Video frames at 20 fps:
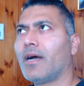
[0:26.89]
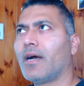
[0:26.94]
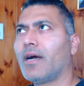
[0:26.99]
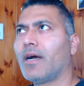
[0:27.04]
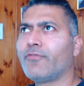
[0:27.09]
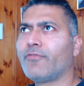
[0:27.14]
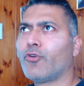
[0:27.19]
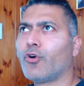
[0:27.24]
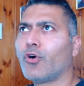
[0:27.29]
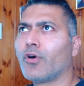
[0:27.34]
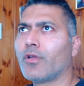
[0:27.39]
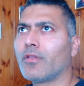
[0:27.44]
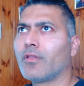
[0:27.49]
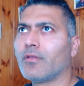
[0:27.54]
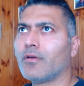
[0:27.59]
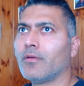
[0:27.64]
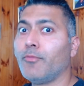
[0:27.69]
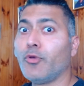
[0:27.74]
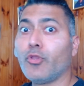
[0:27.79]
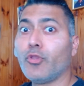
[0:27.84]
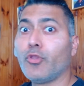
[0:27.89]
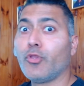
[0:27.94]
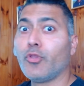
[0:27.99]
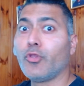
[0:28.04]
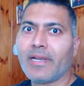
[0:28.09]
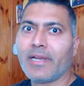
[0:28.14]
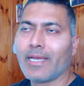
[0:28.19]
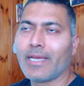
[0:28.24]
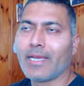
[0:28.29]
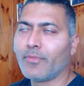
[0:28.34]
I think it was
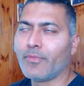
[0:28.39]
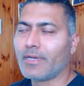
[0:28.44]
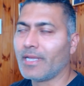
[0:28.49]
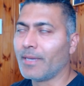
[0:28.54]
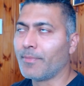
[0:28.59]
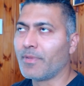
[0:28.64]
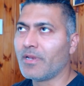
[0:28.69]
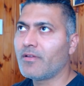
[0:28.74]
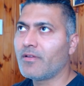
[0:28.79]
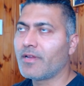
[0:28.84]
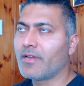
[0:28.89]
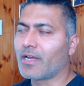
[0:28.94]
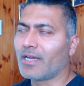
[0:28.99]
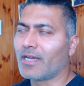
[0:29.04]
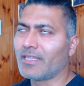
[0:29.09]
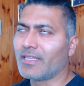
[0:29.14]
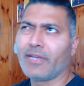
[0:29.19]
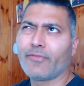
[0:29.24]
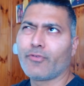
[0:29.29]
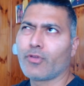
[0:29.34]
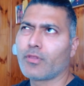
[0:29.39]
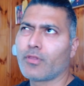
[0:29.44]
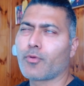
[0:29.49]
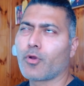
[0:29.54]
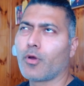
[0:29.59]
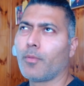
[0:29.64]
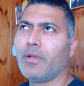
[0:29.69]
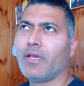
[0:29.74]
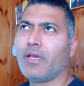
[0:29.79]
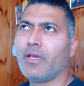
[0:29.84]
Music Player Daemon. I think it
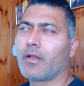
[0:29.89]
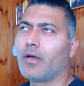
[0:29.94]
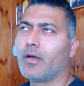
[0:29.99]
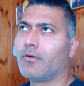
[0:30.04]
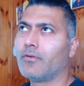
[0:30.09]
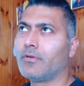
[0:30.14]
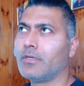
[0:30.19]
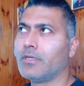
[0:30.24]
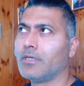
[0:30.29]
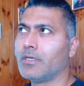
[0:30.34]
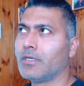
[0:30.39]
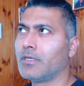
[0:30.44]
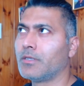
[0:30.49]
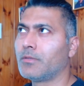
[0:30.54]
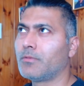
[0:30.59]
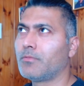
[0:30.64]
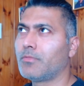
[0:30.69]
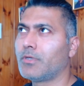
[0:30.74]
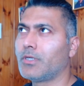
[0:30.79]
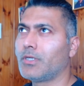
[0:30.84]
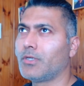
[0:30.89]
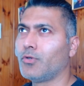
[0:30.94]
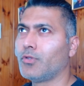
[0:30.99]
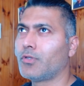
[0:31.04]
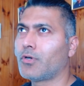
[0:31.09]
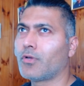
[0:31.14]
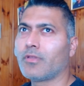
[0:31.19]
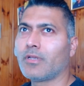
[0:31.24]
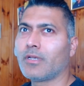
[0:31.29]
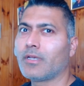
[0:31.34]
was probably around
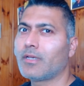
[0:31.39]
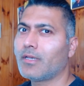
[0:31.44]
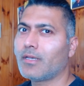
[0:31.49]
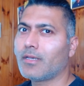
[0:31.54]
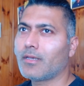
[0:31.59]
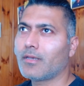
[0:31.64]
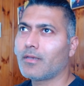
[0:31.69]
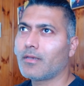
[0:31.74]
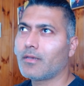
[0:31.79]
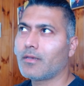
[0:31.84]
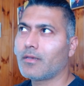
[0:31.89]
2010,